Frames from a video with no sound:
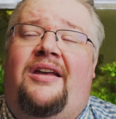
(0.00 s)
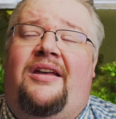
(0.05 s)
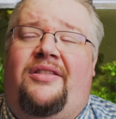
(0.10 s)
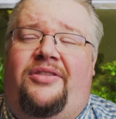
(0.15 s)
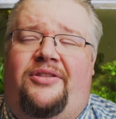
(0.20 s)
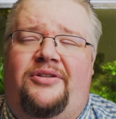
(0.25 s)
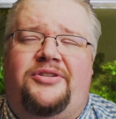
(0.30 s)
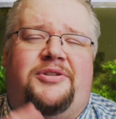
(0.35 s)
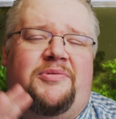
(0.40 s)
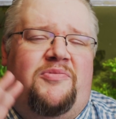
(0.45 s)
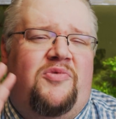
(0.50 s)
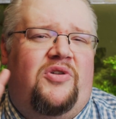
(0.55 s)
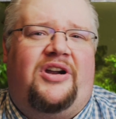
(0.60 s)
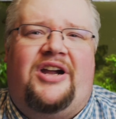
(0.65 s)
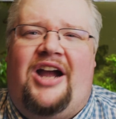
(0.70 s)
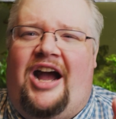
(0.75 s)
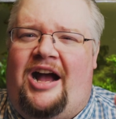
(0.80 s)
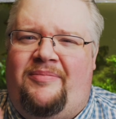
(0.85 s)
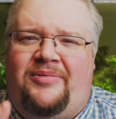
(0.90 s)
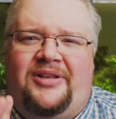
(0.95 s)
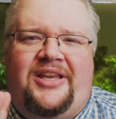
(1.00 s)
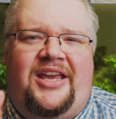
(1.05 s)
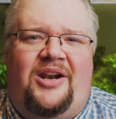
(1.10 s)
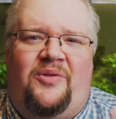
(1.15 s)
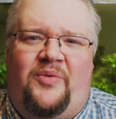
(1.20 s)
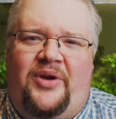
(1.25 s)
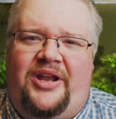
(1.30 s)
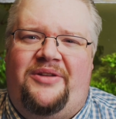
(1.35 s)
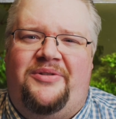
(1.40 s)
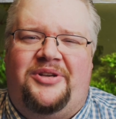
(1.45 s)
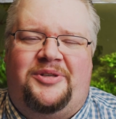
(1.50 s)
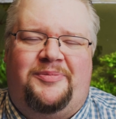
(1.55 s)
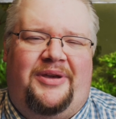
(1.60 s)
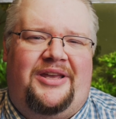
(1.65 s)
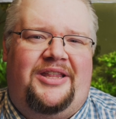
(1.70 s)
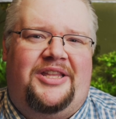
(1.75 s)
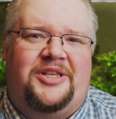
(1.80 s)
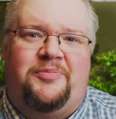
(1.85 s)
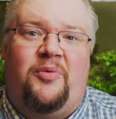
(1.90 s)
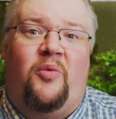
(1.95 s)
There's a more complicated way to
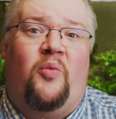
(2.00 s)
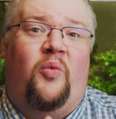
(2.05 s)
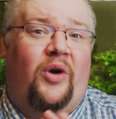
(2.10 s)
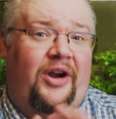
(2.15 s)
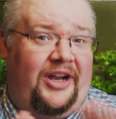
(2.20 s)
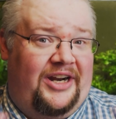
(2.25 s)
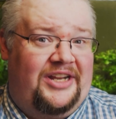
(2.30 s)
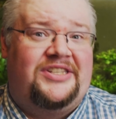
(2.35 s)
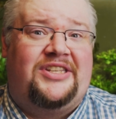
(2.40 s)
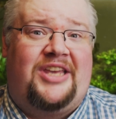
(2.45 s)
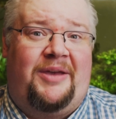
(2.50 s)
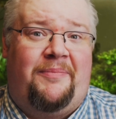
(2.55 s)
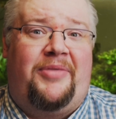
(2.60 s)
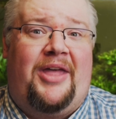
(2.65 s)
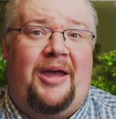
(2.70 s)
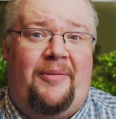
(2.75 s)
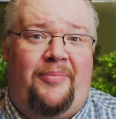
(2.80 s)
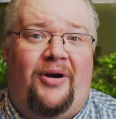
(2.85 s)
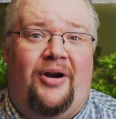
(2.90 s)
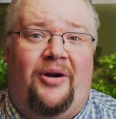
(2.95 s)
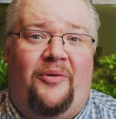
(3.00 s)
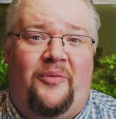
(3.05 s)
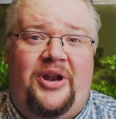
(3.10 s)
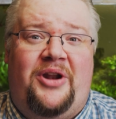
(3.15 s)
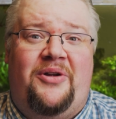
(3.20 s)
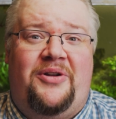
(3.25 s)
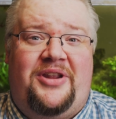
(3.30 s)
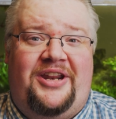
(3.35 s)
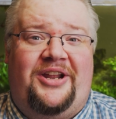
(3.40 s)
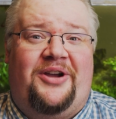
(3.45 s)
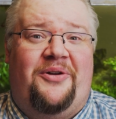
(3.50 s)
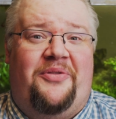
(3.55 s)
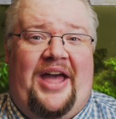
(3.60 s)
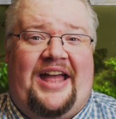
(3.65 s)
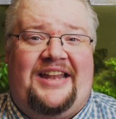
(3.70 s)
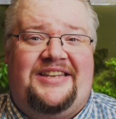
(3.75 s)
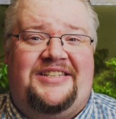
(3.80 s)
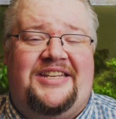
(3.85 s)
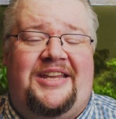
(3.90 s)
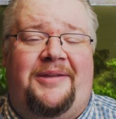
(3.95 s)
explain this, but we're going to skip that part. We don't need to go
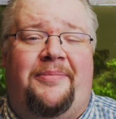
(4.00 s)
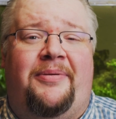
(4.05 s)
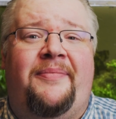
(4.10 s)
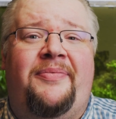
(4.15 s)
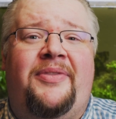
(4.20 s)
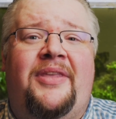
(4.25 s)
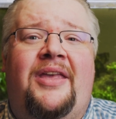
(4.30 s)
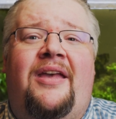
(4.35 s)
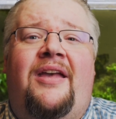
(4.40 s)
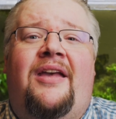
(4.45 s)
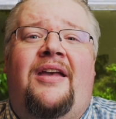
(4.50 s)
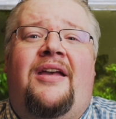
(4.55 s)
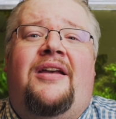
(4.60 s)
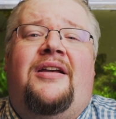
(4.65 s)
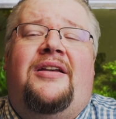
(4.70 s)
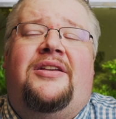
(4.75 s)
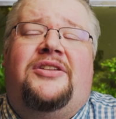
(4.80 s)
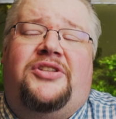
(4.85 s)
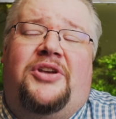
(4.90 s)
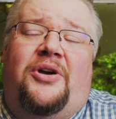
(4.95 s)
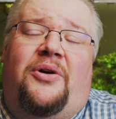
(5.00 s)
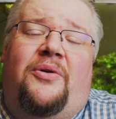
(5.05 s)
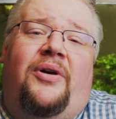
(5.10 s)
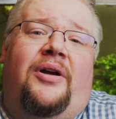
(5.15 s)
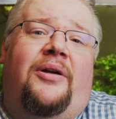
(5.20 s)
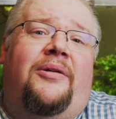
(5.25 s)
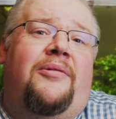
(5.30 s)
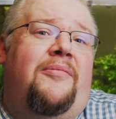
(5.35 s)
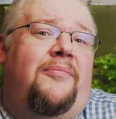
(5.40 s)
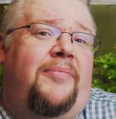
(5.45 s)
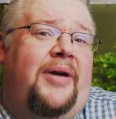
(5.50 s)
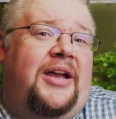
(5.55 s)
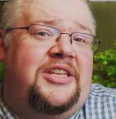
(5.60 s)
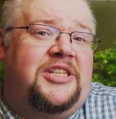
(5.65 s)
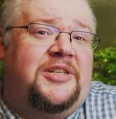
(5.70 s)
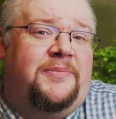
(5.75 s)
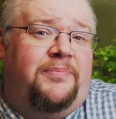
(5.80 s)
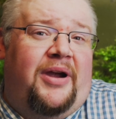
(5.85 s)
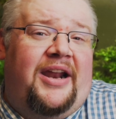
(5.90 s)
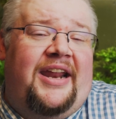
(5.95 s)
that deep. So, by
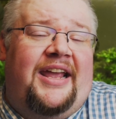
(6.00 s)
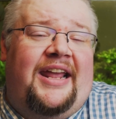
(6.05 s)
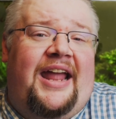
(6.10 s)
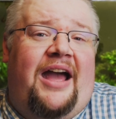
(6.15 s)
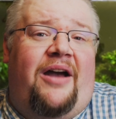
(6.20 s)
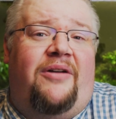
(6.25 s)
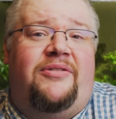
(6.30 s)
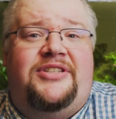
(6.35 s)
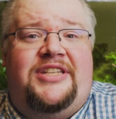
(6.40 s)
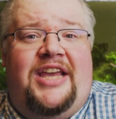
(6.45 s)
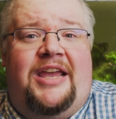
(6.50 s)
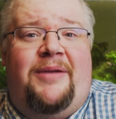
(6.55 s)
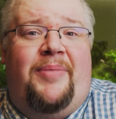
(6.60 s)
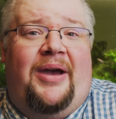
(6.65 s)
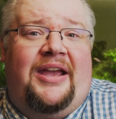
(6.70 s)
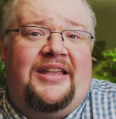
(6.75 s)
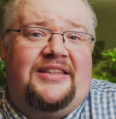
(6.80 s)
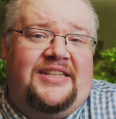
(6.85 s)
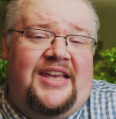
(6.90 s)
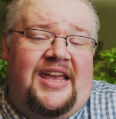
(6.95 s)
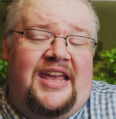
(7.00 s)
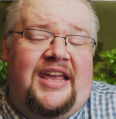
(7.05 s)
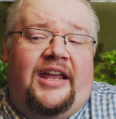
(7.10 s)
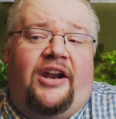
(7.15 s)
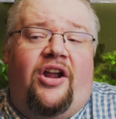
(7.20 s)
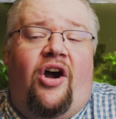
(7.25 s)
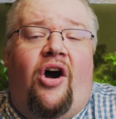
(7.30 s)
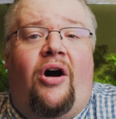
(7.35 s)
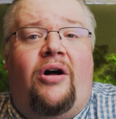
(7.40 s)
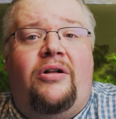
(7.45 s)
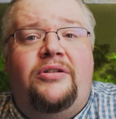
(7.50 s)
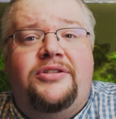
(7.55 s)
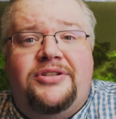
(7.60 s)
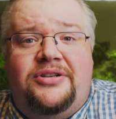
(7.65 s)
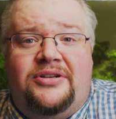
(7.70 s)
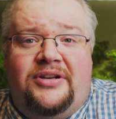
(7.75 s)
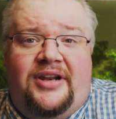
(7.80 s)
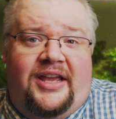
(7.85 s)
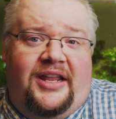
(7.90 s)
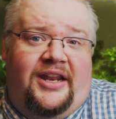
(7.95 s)
spreading it out day by day and
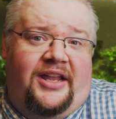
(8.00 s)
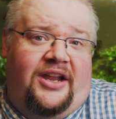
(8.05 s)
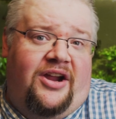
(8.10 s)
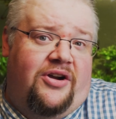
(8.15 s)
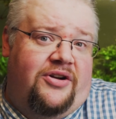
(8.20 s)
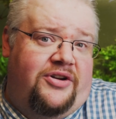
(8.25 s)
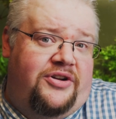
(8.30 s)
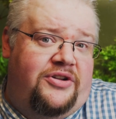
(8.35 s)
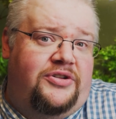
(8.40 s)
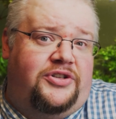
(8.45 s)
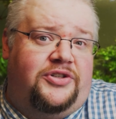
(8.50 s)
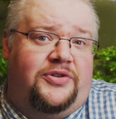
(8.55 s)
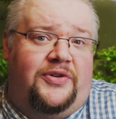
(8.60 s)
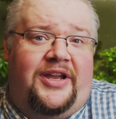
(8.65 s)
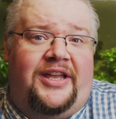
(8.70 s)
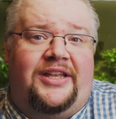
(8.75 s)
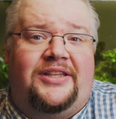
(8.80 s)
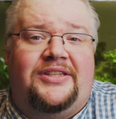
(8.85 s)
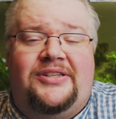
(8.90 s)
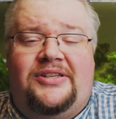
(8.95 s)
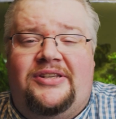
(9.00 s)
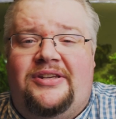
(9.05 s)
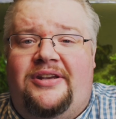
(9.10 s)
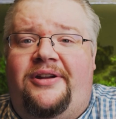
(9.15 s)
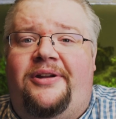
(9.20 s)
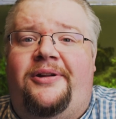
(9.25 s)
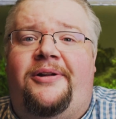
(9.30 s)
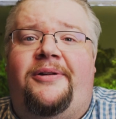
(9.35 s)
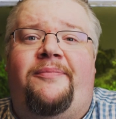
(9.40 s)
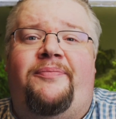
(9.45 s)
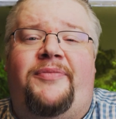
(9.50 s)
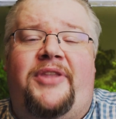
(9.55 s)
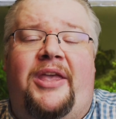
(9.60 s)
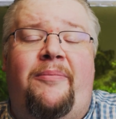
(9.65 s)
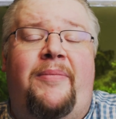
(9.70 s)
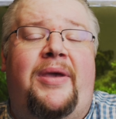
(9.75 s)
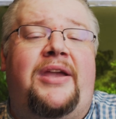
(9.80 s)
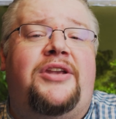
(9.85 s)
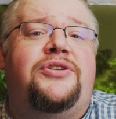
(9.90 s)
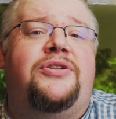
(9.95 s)
alternating our nutrients,
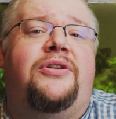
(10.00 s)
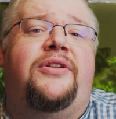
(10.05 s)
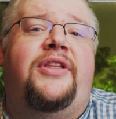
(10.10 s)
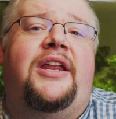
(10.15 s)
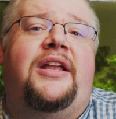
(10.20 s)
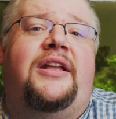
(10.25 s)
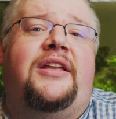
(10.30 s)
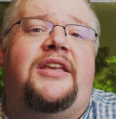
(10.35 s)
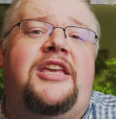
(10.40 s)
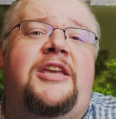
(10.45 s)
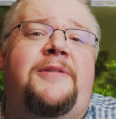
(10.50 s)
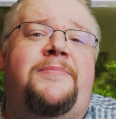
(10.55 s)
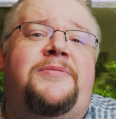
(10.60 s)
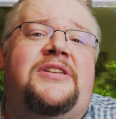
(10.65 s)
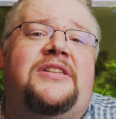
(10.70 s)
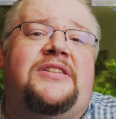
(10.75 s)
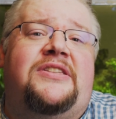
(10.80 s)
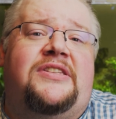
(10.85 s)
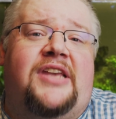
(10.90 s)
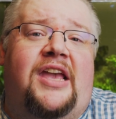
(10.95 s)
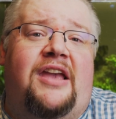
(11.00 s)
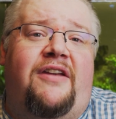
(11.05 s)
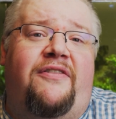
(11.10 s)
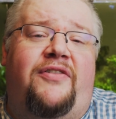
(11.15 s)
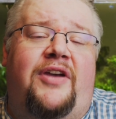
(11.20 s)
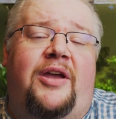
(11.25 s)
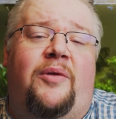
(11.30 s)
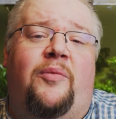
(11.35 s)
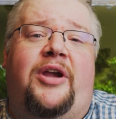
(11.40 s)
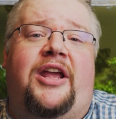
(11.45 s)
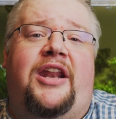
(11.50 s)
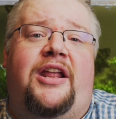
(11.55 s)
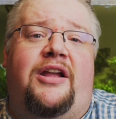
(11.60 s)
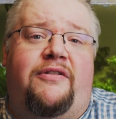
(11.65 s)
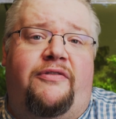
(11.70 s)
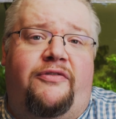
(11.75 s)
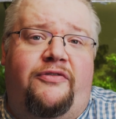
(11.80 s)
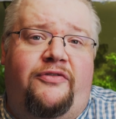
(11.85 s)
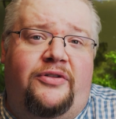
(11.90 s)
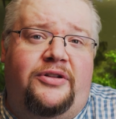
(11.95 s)
it makes sure that it keeps it safe and we're getting
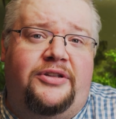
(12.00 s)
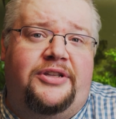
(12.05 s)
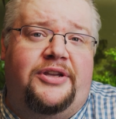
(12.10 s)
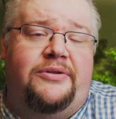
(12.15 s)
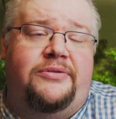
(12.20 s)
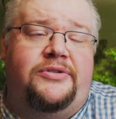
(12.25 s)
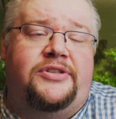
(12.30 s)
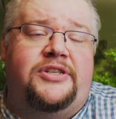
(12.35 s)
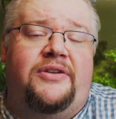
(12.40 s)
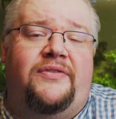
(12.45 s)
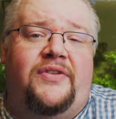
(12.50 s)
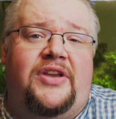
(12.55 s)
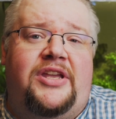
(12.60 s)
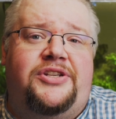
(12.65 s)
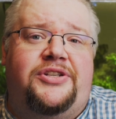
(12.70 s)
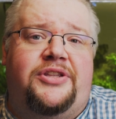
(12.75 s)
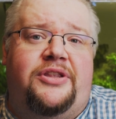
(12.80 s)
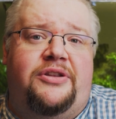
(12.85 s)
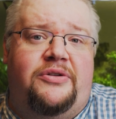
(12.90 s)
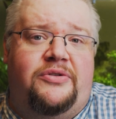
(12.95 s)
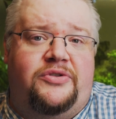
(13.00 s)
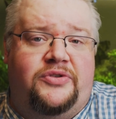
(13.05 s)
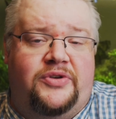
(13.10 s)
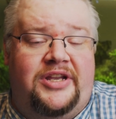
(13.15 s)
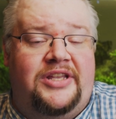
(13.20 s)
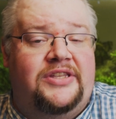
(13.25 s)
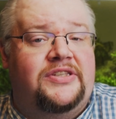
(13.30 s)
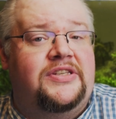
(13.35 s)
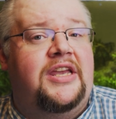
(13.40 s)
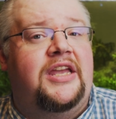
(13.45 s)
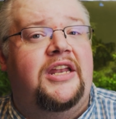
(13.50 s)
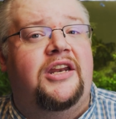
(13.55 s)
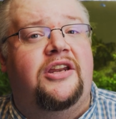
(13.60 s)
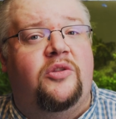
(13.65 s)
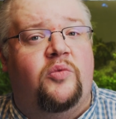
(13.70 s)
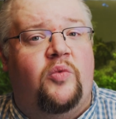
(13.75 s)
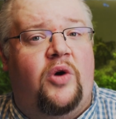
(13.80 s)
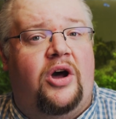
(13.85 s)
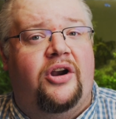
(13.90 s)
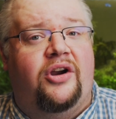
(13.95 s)
a full dose of each of the nutrients into
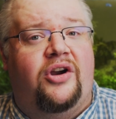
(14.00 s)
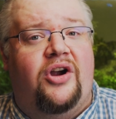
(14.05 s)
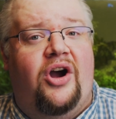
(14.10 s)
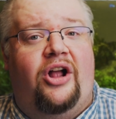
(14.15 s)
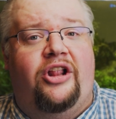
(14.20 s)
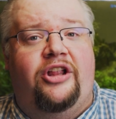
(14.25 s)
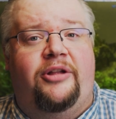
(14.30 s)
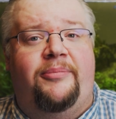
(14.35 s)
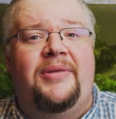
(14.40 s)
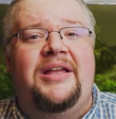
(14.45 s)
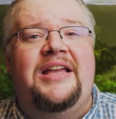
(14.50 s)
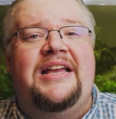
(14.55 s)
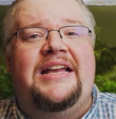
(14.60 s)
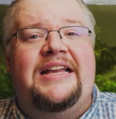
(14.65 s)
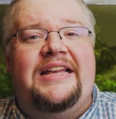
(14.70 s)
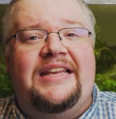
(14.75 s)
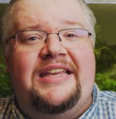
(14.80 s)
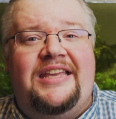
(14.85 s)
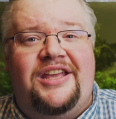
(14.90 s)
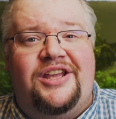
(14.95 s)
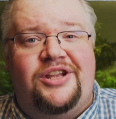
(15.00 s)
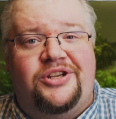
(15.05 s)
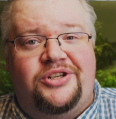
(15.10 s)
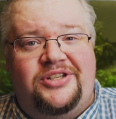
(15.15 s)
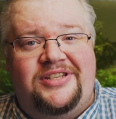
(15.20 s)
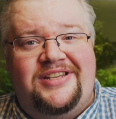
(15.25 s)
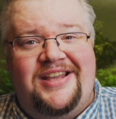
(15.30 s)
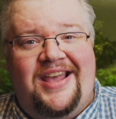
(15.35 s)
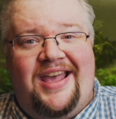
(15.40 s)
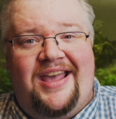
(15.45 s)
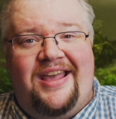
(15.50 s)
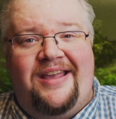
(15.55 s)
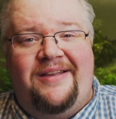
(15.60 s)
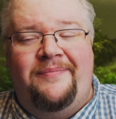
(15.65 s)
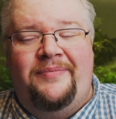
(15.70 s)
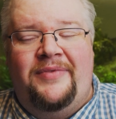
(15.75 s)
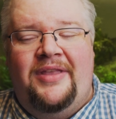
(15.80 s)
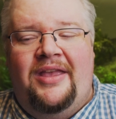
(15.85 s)
the water column each day.